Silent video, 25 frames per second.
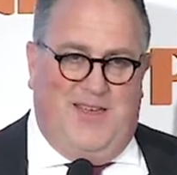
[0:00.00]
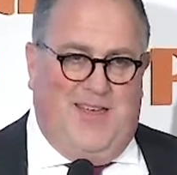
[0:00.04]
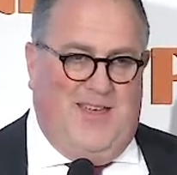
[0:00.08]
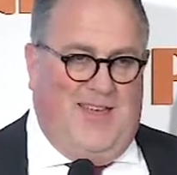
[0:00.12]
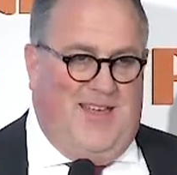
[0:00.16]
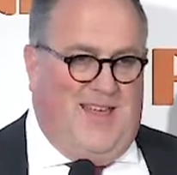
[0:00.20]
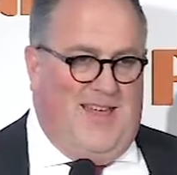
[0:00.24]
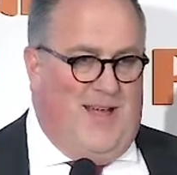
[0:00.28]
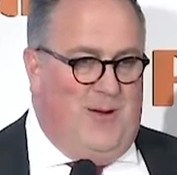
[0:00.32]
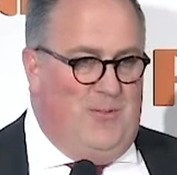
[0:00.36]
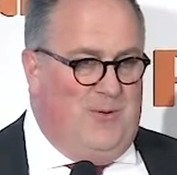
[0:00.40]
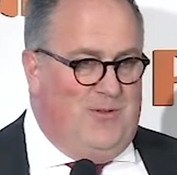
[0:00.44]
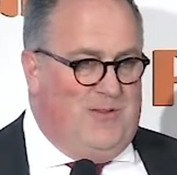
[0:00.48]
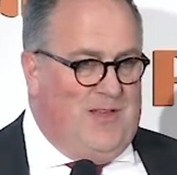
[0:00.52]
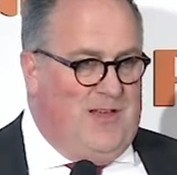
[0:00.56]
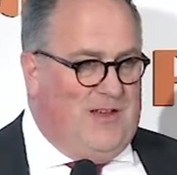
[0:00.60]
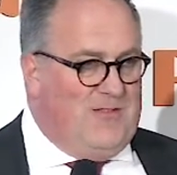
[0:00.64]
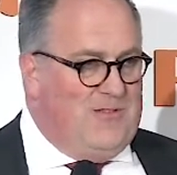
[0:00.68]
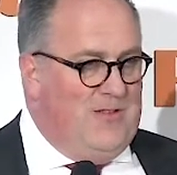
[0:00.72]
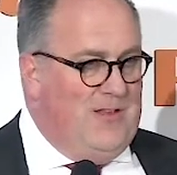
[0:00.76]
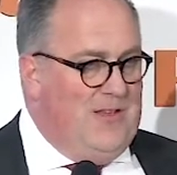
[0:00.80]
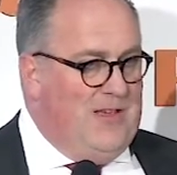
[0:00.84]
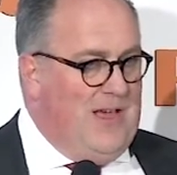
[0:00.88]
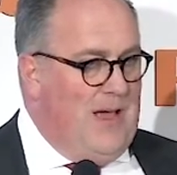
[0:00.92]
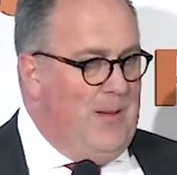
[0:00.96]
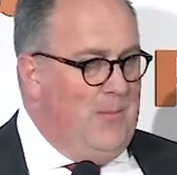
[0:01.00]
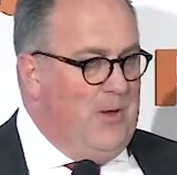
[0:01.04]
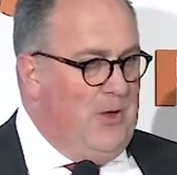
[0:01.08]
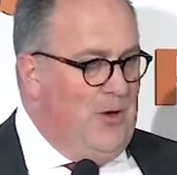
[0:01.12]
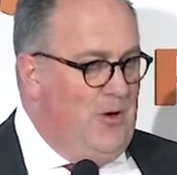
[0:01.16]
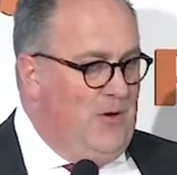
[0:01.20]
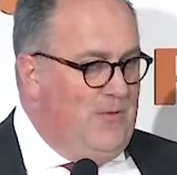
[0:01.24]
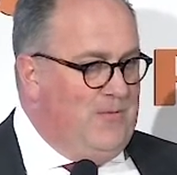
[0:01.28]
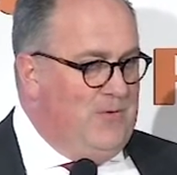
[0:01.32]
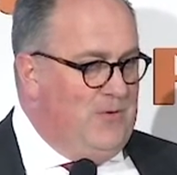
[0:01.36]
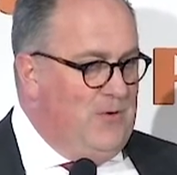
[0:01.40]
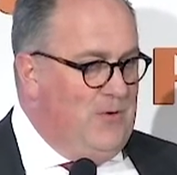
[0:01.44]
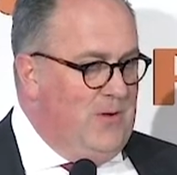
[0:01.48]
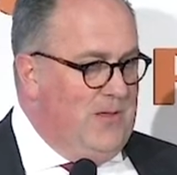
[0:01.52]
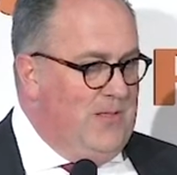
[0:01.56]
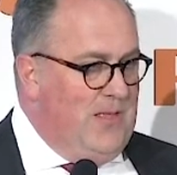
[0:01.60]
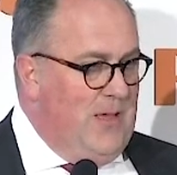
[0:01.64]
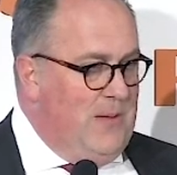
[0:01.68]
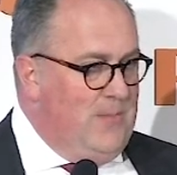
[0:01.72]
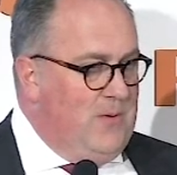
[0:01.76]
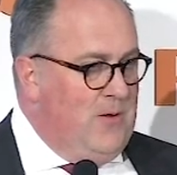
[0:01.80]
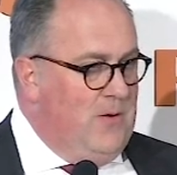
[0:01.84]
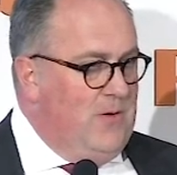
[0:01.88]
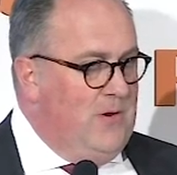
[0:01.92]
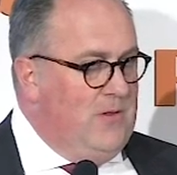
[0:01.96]
was actually coming off during that
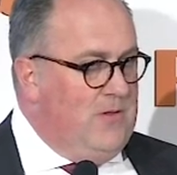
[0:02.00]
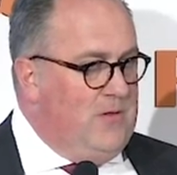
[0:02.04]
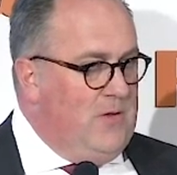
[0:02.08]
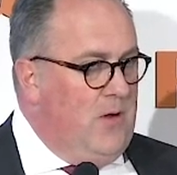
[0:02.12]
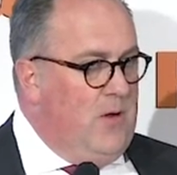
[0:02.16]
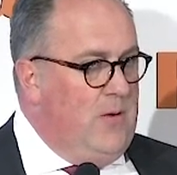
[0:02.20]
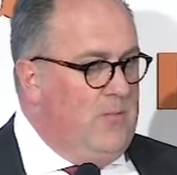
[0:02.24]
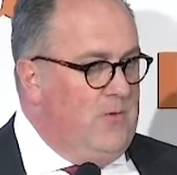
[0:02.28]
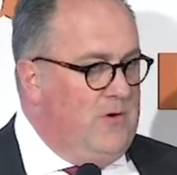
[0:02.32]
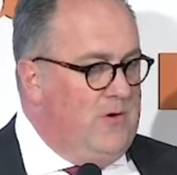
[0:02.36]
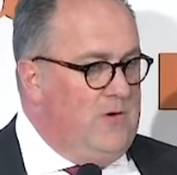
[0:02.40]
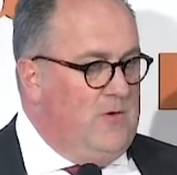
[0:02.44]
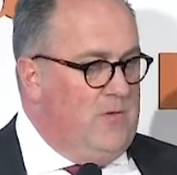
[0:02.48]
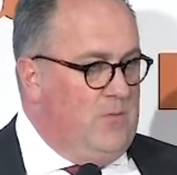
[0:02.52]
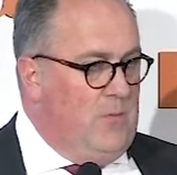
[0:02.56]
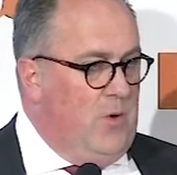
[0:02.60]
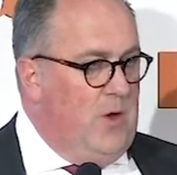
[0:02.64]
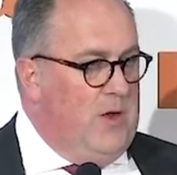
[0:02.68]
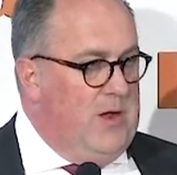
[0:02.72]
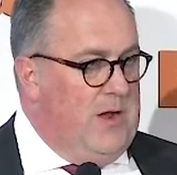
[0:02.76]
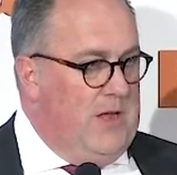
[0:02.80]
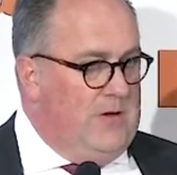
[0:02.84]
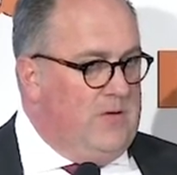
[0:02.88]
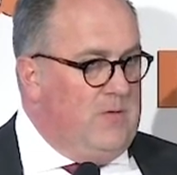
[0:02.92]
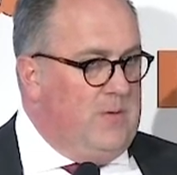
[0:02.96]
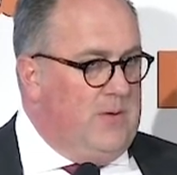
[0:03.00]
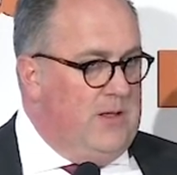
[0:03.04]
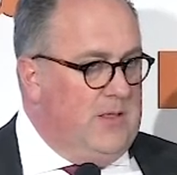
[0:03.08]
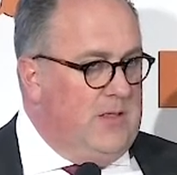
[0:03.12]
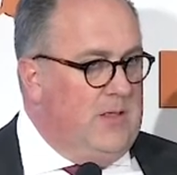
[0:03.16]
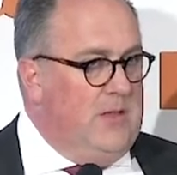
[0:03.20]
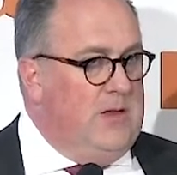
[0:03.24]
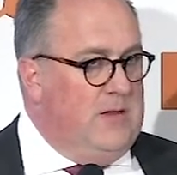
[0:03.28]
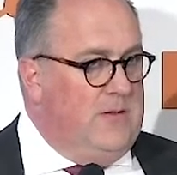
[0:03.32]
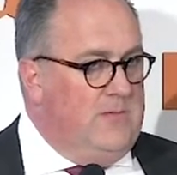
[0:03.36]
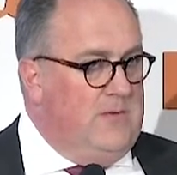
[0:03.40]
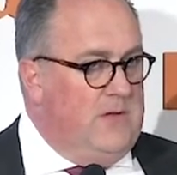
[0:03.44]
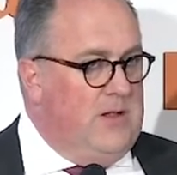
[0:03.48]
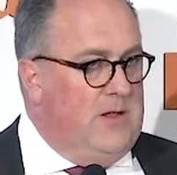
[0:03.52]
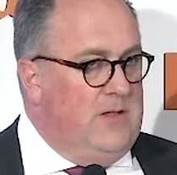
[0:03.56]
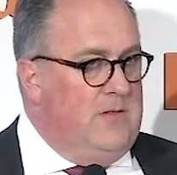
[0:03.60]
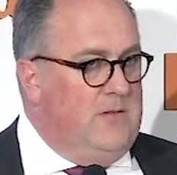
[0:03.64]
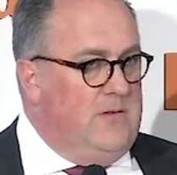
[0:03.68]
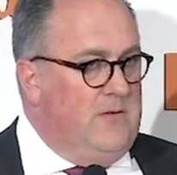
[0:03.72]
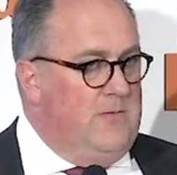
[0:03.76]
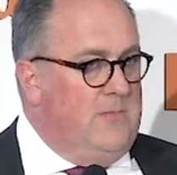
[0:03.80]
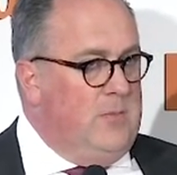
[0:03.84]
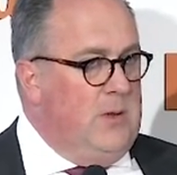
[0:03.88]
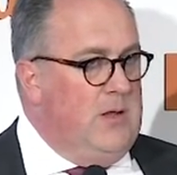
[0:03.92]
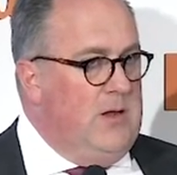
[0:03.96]
period of time, which is why naturally the dividends
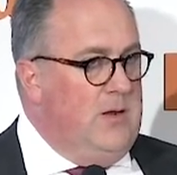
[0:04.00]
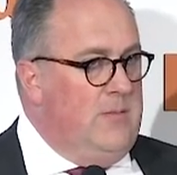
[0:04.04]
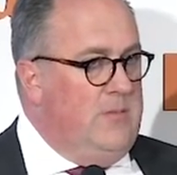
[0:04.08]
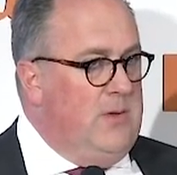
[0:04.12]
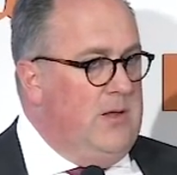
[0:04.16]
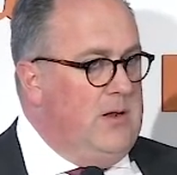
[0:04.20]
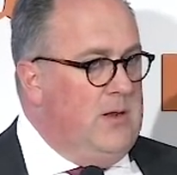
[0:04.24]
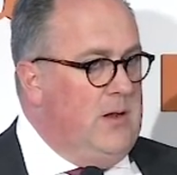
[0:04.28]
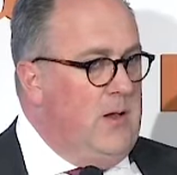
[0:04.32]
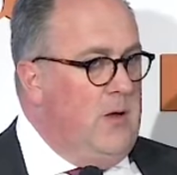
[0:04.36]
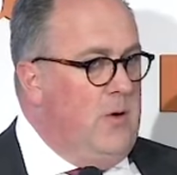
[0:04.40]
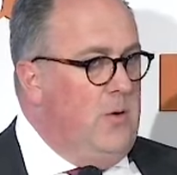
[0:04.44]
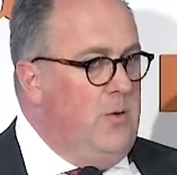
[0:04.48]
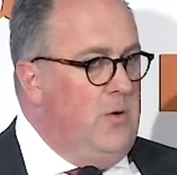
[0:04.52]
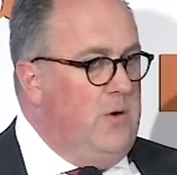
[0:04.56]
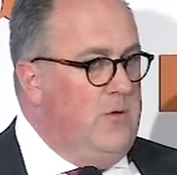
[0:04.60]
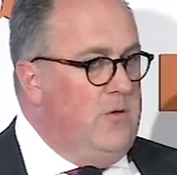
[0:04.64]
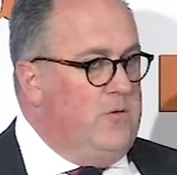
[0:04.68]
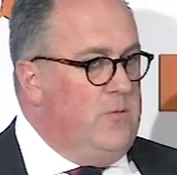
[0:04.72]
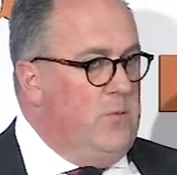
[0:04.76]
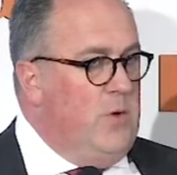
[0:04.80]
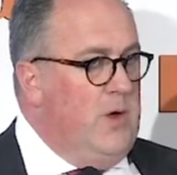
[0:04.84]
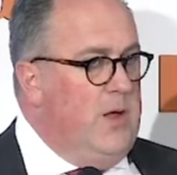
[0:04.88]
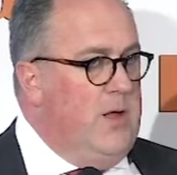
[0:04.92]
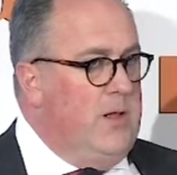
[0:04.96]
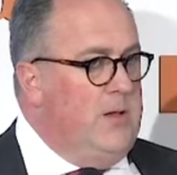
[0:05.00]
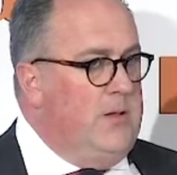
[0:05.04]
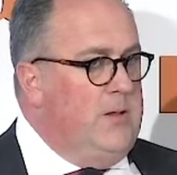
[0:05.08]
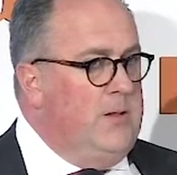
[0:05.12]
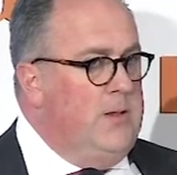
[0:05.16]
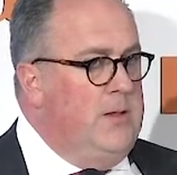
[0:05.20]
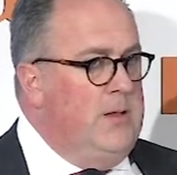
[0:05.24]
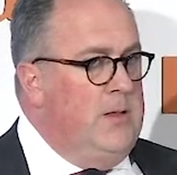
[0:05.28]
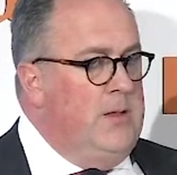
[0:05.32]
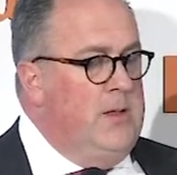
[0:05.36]
have been a bit lower as well.